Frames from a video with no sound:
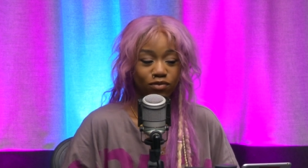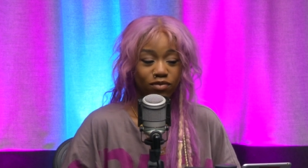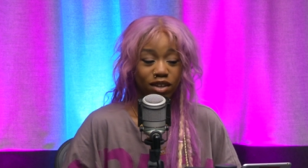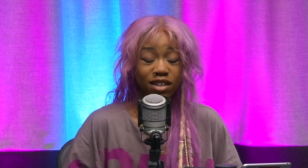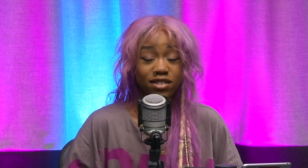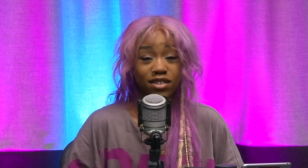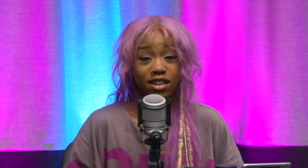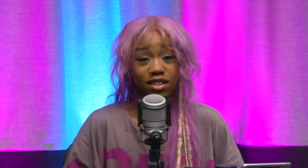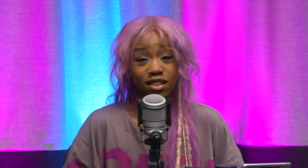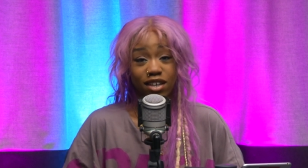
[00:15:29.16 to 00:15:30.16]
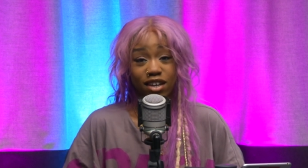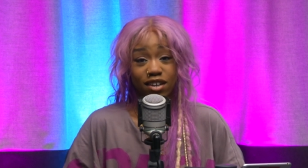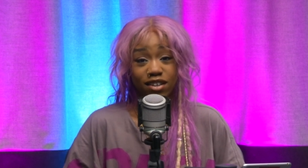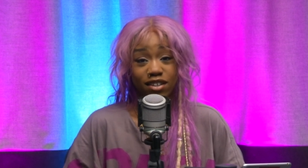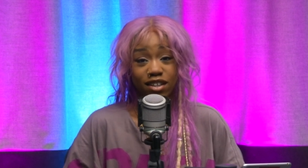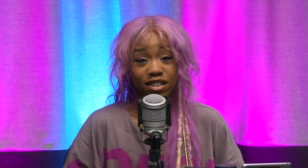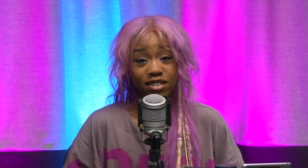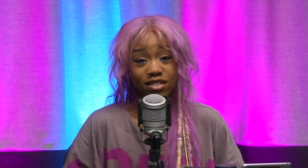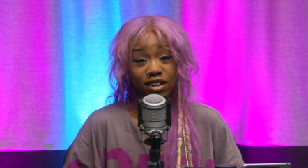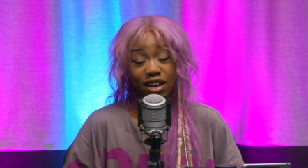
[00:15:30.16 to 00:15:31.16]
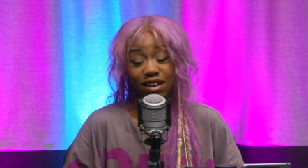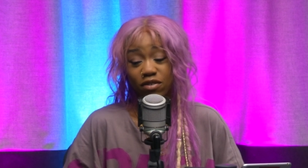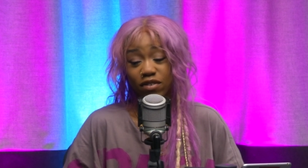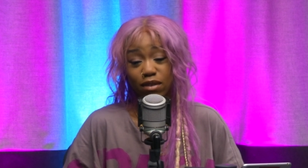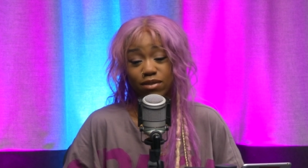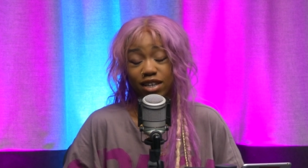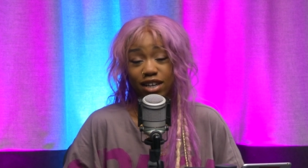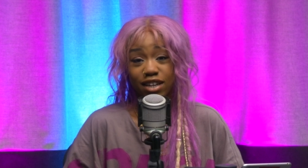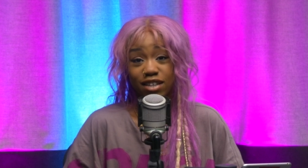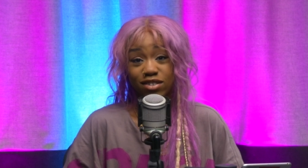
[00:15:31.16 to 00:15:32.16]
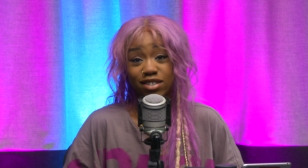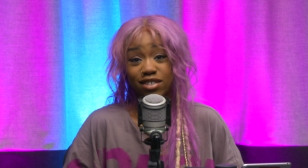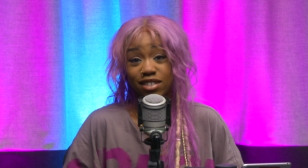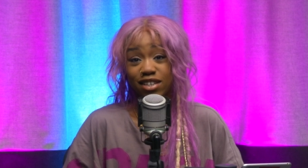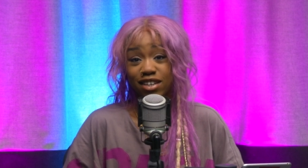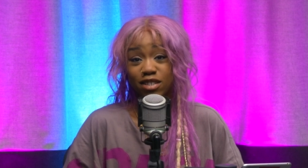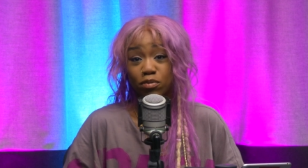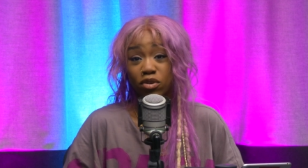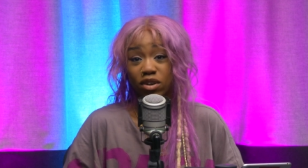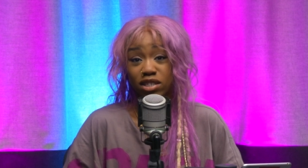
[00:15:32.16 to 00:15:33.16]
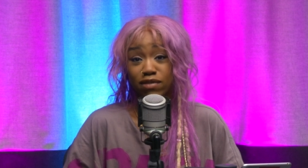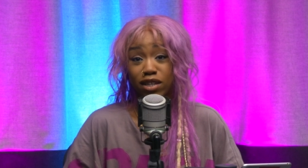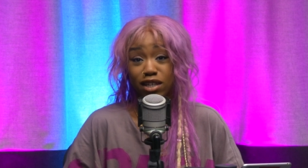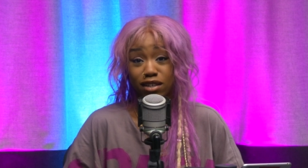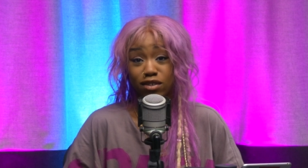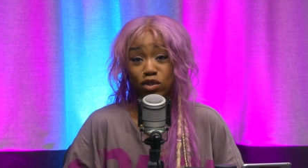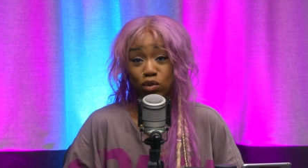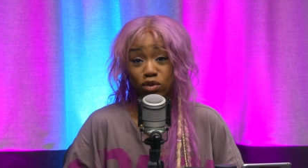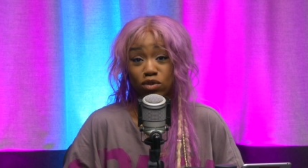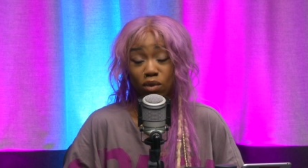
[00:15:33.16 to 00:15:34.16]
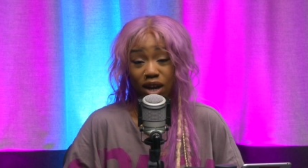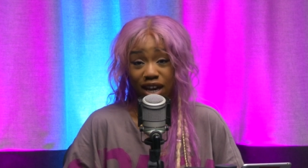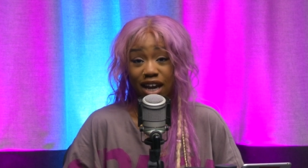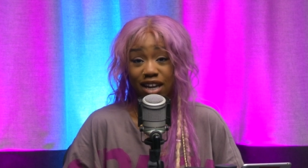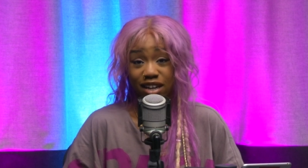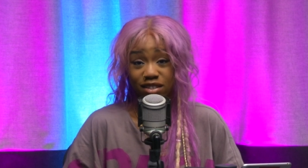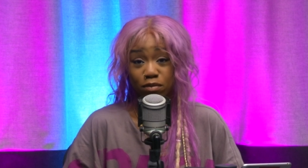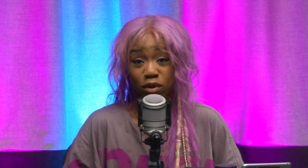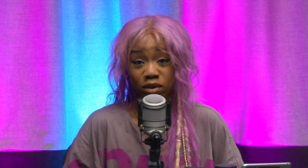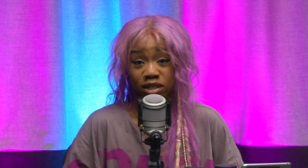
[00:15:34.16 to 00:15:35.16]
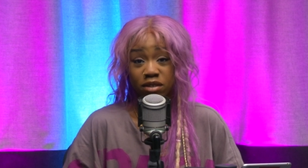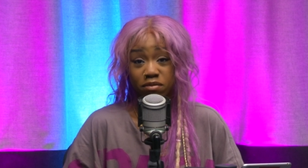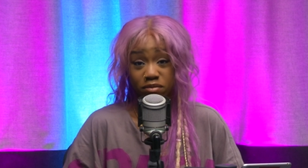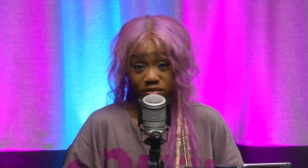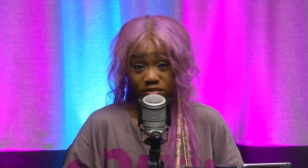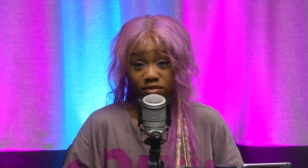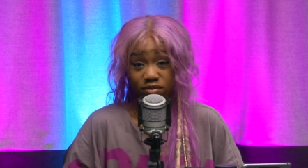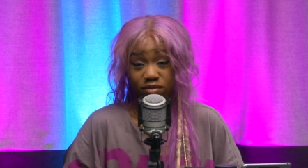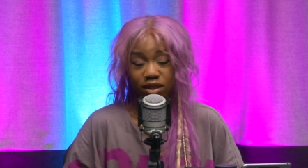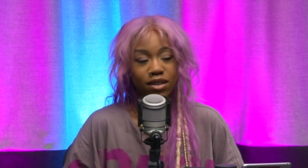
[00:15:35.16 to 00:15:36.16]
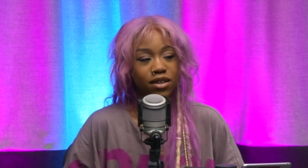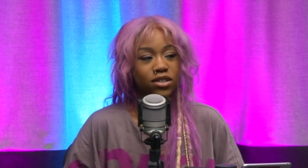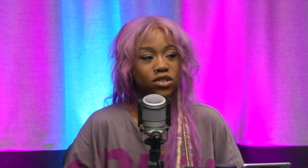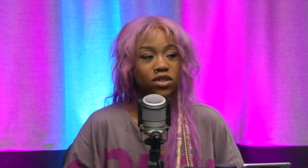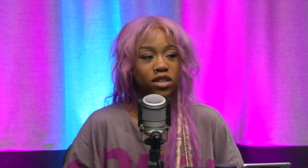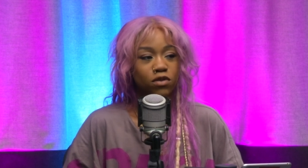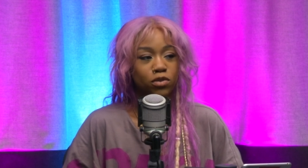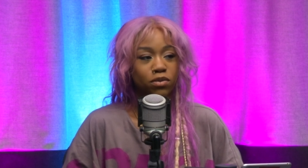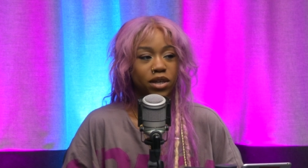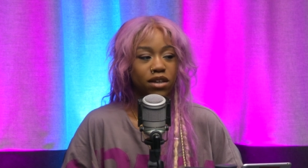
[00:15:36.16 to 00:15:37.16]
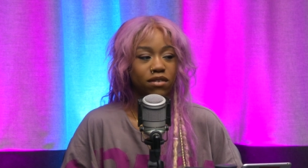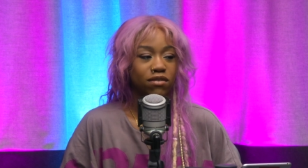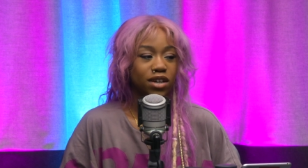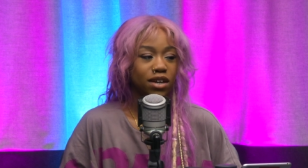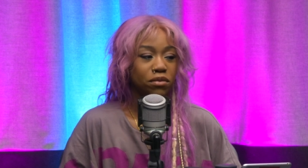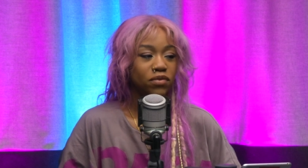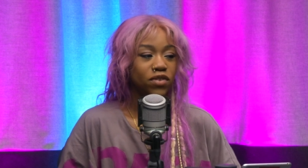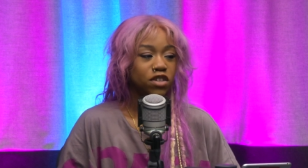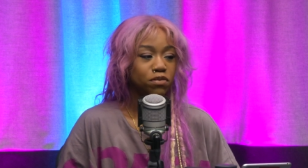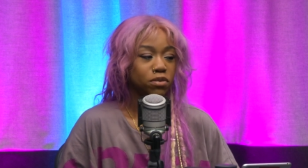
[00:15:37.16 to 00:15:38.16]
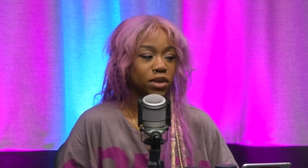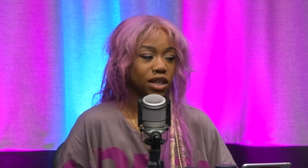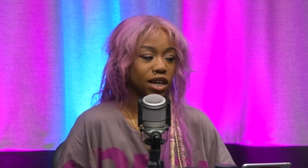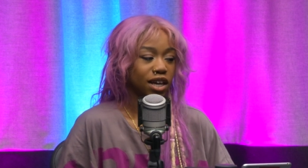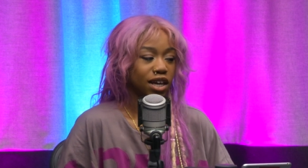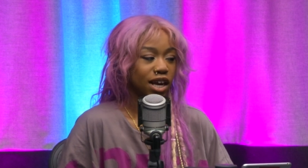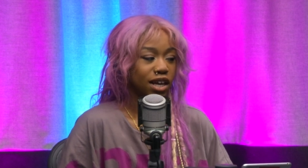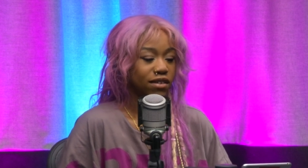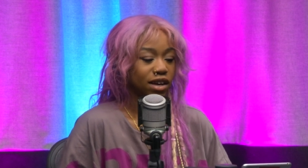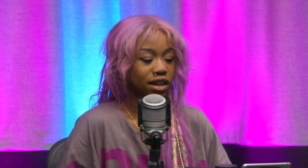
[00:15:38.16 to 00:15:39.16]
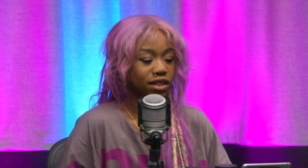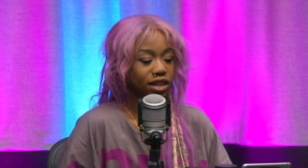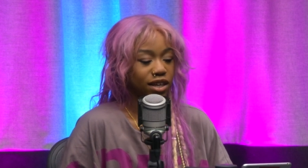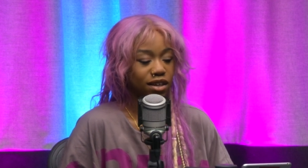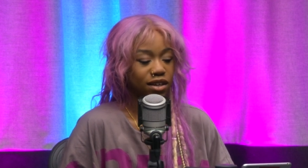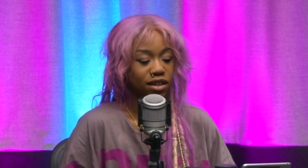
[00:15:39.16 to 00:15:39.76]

This is another thing. And this, everything I'm saying, as you can see, is progressively leading towards why I later blocked him. So the love bombing, right, with love bombing, yeah, I think